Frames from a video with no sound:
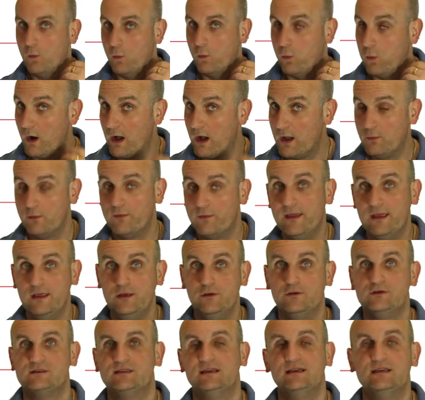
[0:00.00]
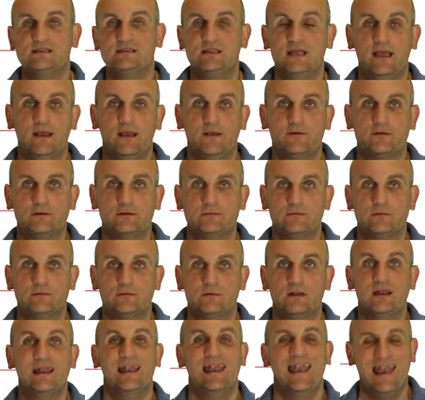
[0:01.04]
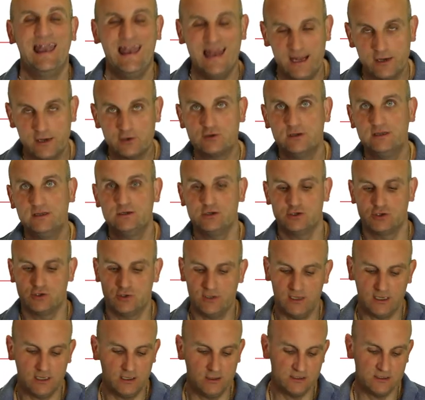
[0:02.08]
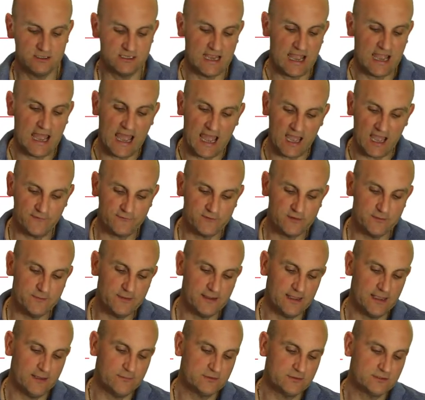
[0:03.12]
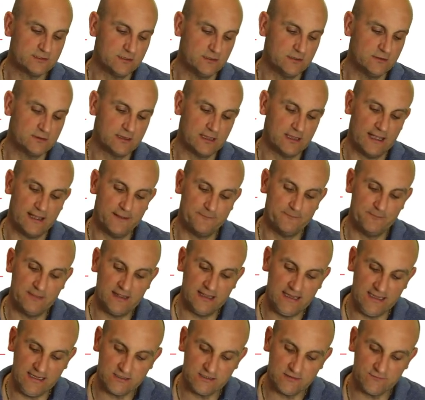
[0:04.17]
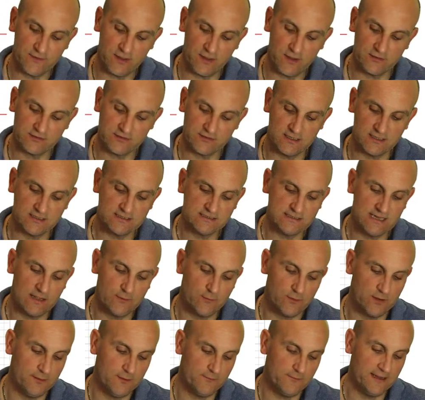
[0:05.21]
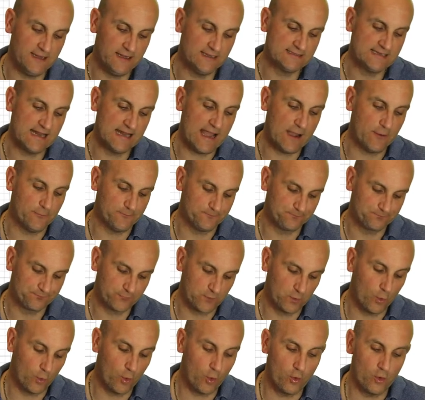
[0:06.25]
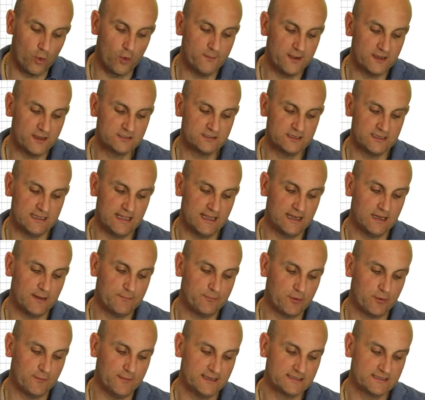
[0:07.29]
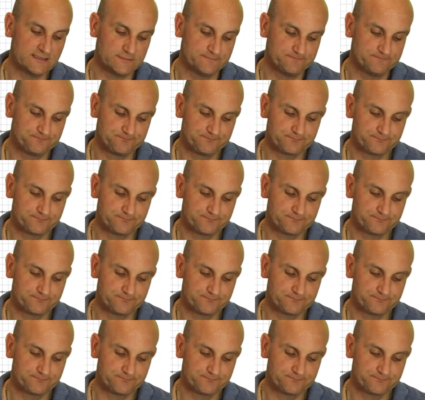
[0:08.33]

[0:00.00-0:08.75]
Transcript: Why will they use these things? Literally to trick you. So you have to be able to look at each of those and understand what it means. Now, we're almost at the end, I promised.